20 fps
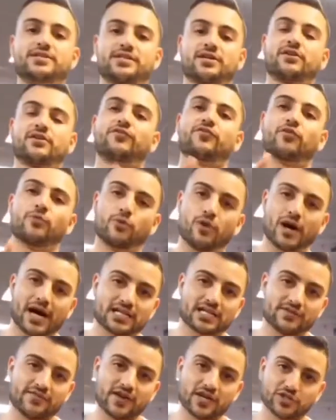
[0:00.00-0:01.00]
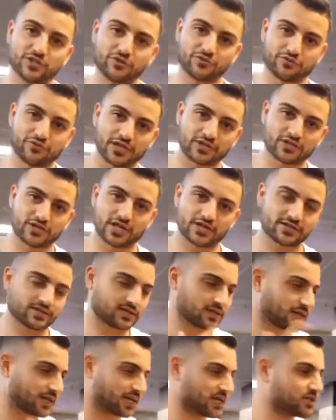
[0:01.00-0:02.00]
he's gonna feel more activation through that chest.
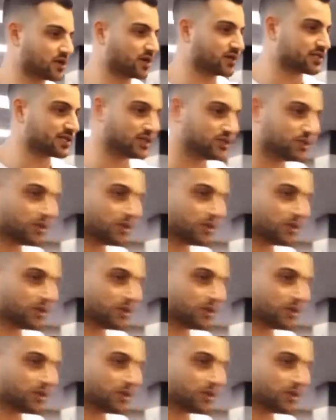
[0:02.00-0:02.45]
How's it going to that,